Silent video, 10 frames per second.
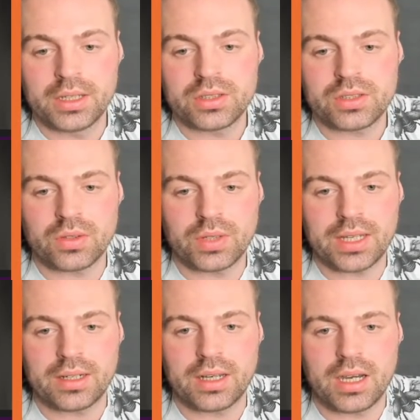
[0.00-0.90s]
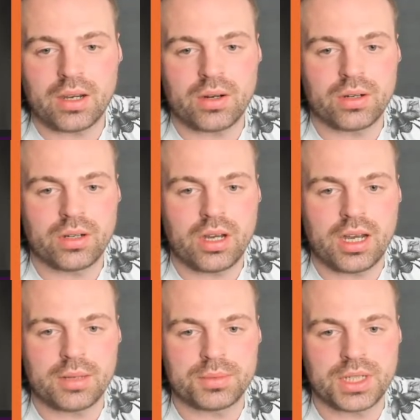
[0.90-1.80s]
so that our
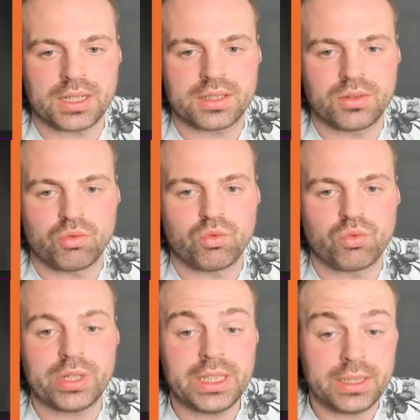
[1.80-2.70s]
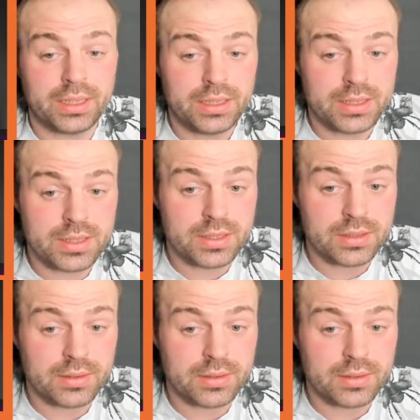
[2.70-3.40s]
object reads